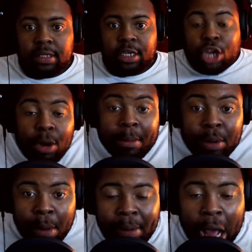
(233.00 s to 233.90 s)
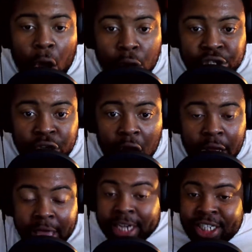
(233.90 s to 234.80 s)
You know, remember that old song?
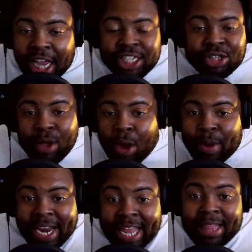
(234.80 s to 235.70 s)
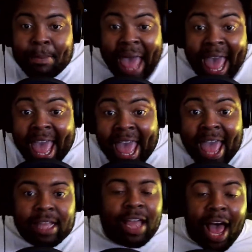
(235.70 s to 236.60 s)
Just throw it in the
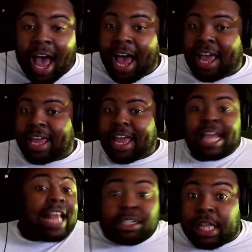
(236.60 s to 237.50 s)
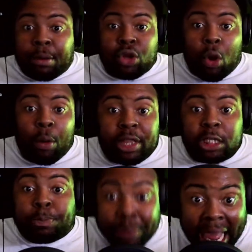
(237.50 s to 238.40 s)
bag. Hey, that's what they were doing with these
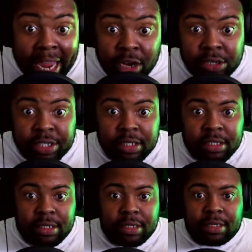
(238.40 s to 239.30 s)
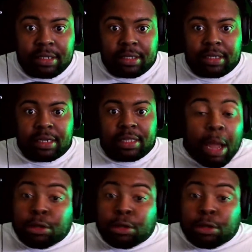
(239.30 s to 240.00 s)
players. They were